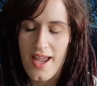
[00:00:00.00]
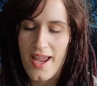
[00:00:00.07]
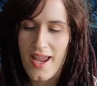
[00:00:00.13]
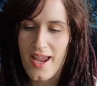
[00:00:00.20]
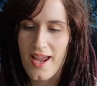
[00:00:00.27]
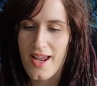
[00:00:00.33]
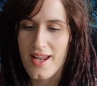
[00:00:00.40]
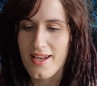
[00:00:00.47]

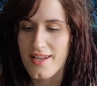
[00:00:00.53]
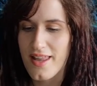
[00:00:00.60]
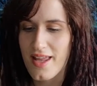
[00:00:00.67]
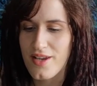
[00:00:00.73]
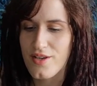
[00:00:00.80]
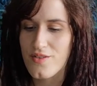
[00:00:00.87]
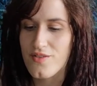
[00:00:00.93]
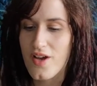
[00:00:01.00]
And
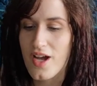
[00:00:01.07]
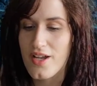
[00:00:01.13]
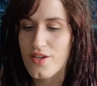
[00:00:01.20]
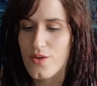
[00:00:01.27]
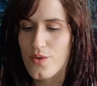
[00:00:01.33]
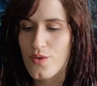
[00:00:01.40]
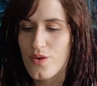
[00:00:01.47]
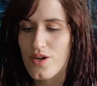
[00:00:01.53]
then you've got
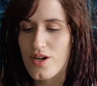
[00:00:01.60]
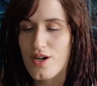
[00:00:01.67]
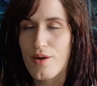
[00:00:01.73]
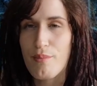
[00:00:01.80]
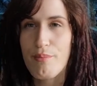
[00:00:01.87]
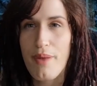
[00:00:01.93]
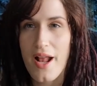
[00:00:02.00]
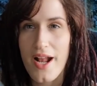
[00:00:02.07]

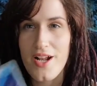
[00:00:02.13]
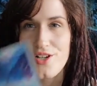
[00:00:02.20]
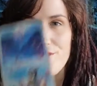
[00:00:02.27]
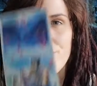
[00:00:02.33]
your Page